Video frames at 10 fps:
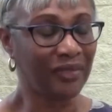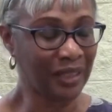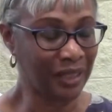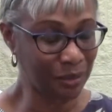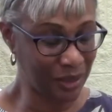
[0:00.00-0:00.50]

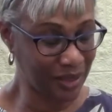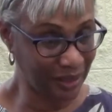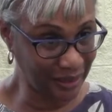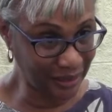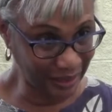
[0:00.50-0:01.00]
He was
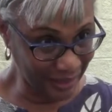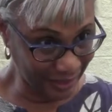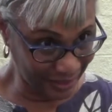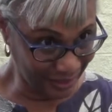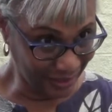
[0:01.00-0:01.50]
in
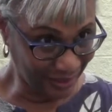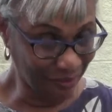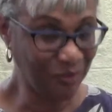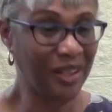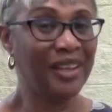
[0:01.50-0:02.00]
Atlanta.
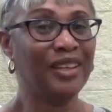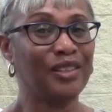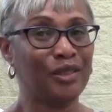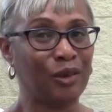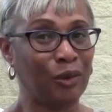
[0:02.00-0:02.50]

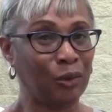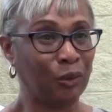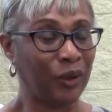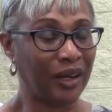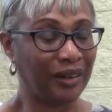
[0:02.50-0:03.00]
So
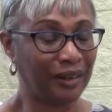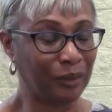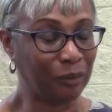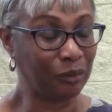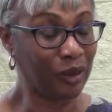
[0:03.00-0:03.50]

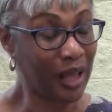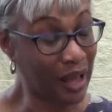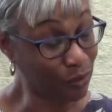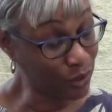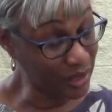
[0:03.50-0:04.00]

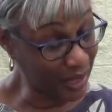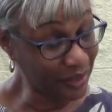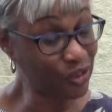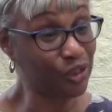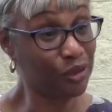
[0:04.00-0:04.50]
I was
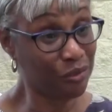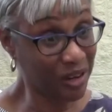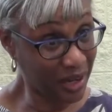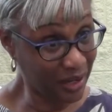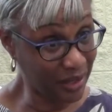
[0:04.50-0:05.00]
actually
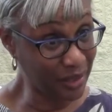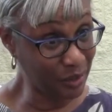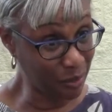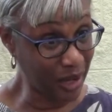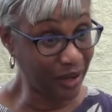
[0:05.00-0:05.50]

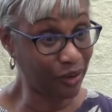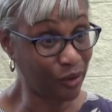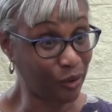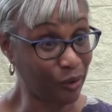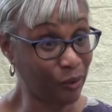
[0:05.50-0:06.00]
raised by
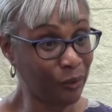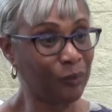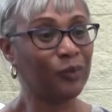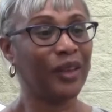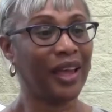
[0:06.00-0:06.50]
her
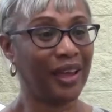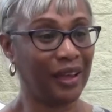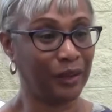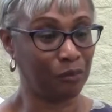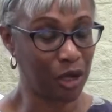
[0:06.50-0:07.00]

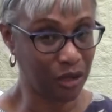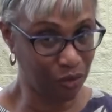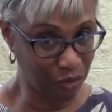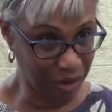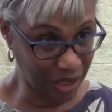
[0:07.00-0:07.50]
and my
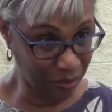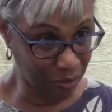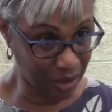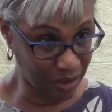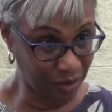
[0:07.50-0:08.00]

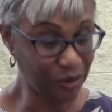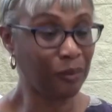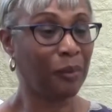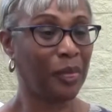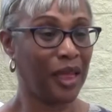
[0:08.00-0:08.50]
grandmother
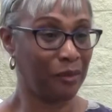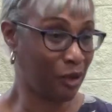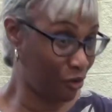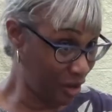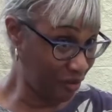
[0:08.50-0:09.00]
and
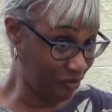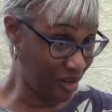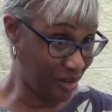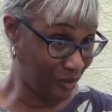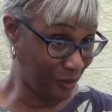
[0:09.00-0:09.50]
my
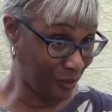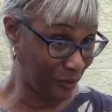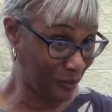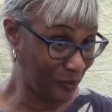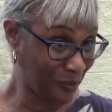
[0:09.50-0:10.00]
grandfather.
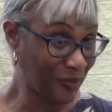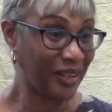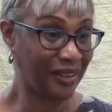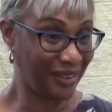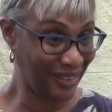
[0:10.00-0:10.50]

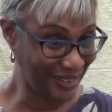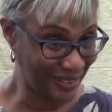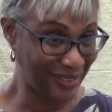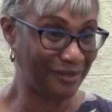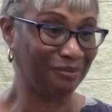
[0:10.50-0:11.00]
Yes.